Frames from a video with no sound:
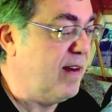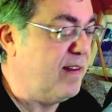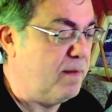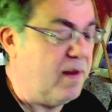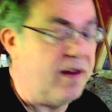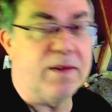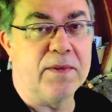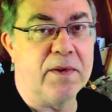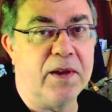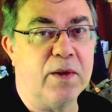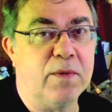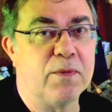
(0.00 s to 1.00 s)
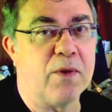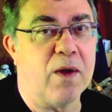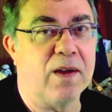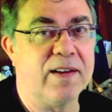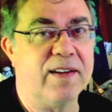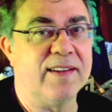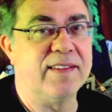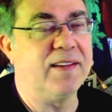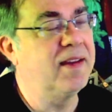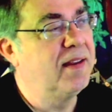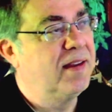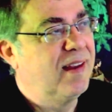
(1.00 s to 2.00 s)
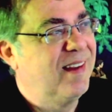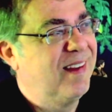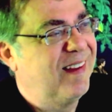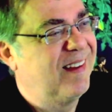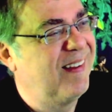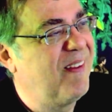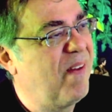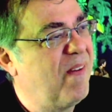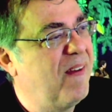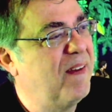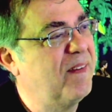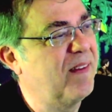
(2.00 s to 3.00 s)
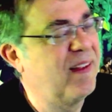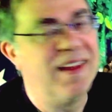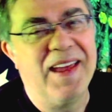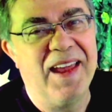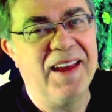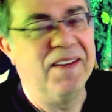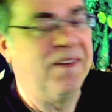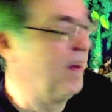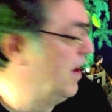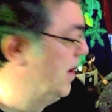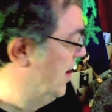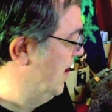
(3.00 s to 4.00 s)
He doesn't make a very good frog, does he? Well, anyway.